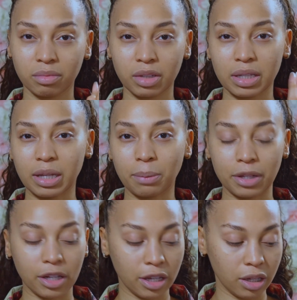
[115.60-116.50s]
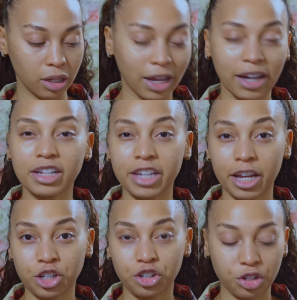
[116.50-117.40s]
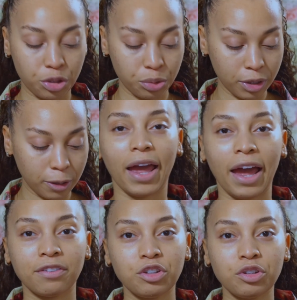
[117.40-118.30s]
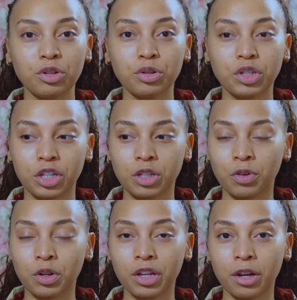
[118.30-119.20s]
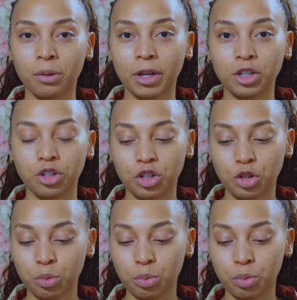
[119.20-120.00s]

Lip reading: something in it, like a texture to it. After you use the exfoliator, make sure that you